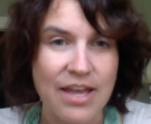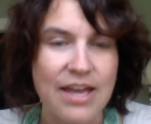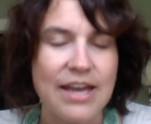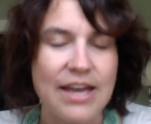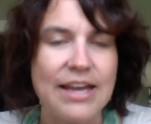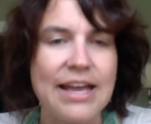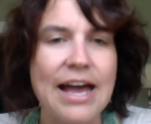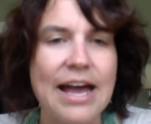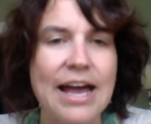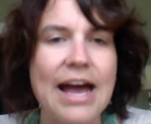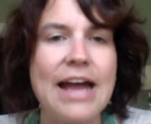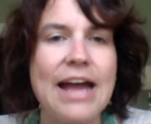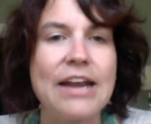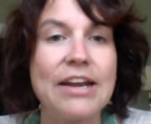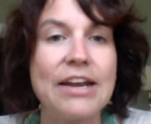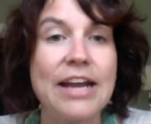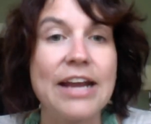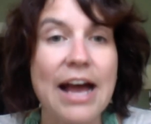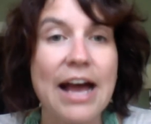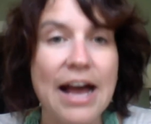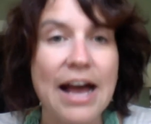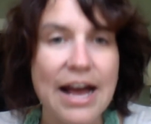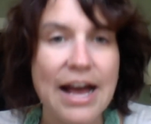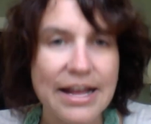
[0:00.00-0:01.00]
God
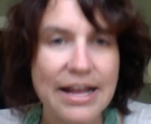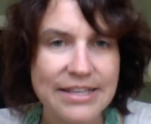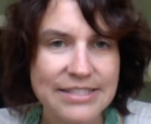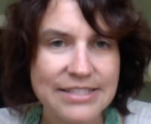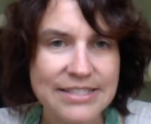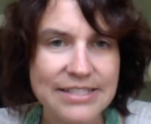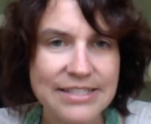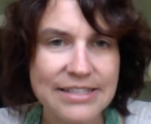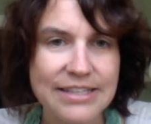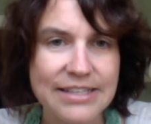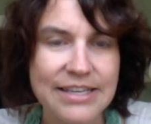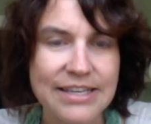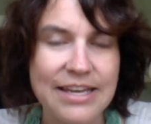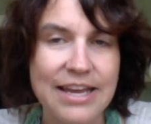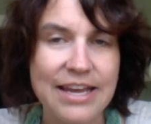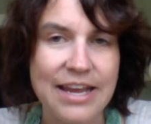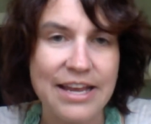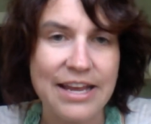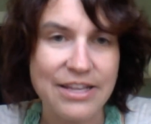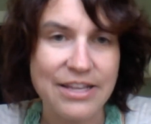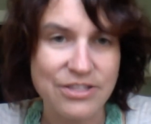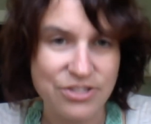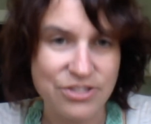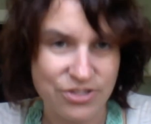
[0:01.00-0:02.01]
constantly
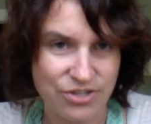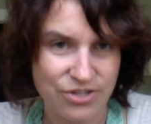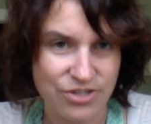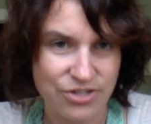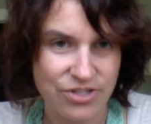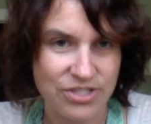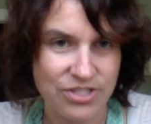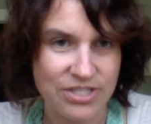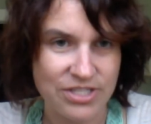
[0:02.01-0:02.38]
answers